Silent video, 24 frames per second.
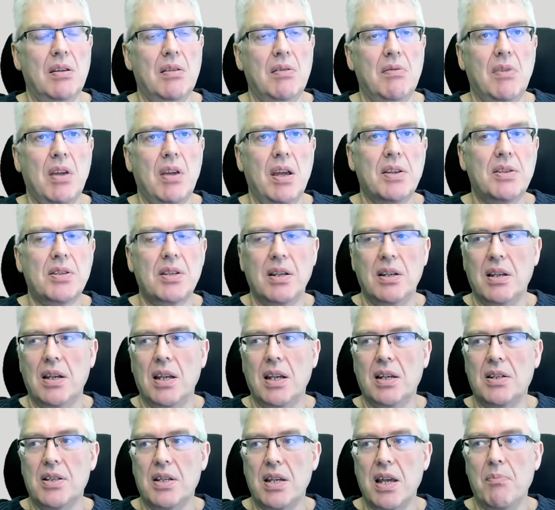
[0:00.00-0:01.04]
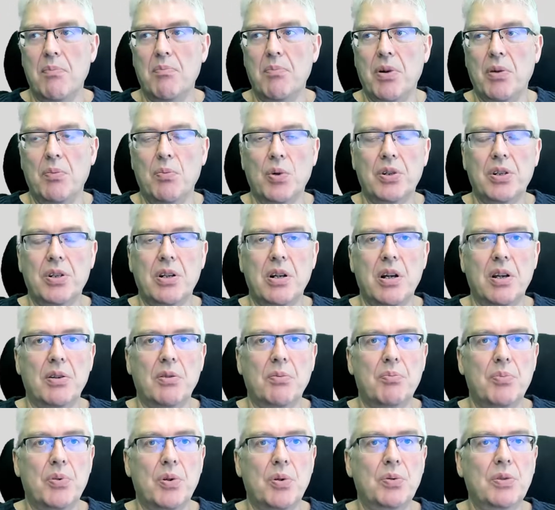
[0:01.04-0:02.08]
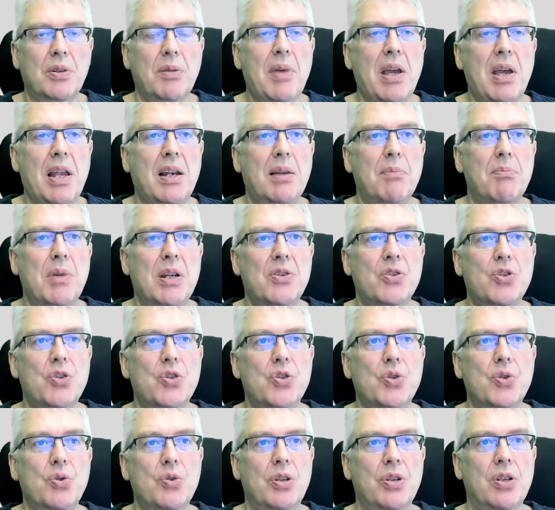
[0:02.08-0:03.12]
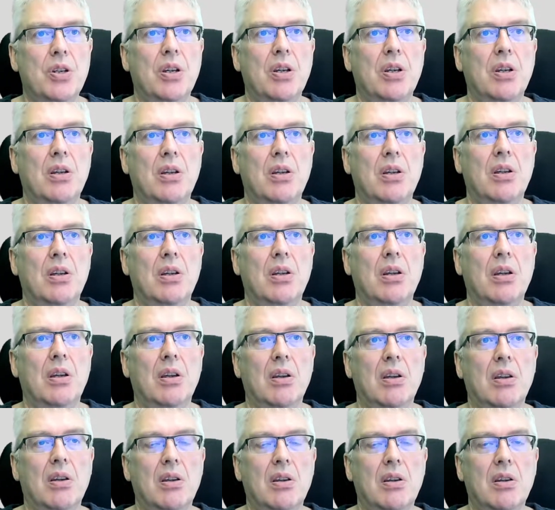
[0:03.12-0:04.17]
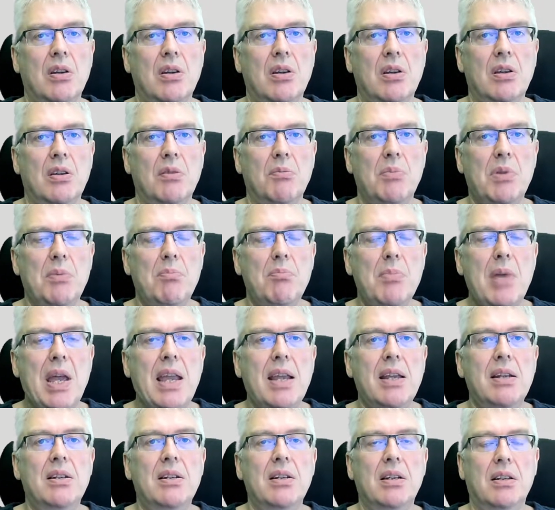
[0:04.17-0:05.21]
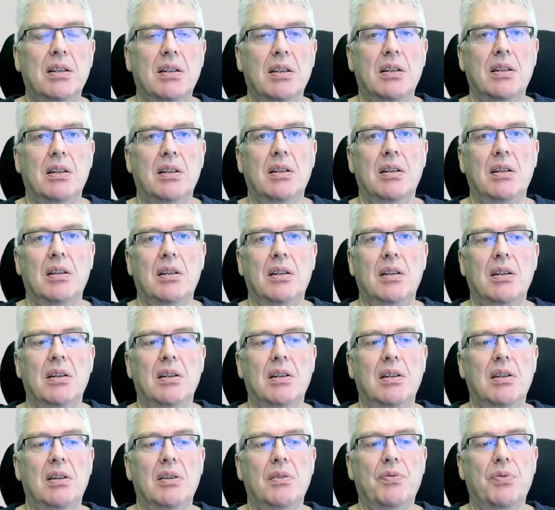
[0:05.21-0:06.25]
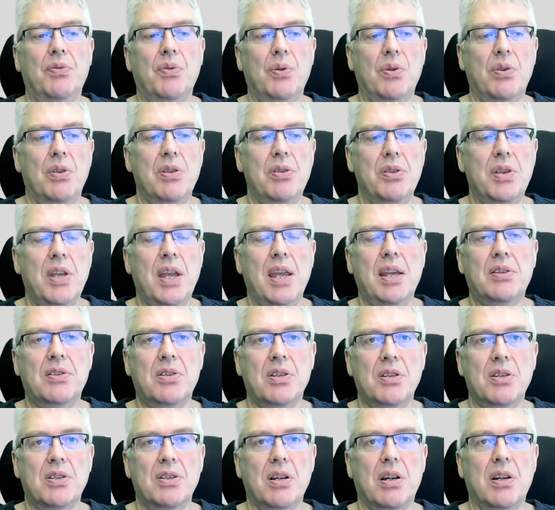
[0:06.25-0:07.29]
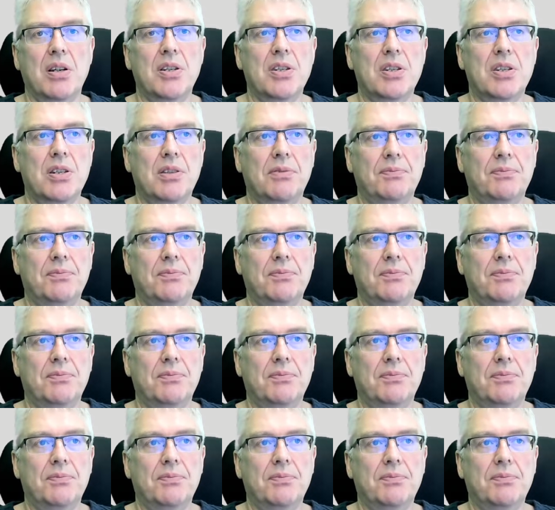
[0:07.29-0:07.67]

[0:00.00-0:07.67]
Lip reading: as an example what kind of program elements should be made for the exercise.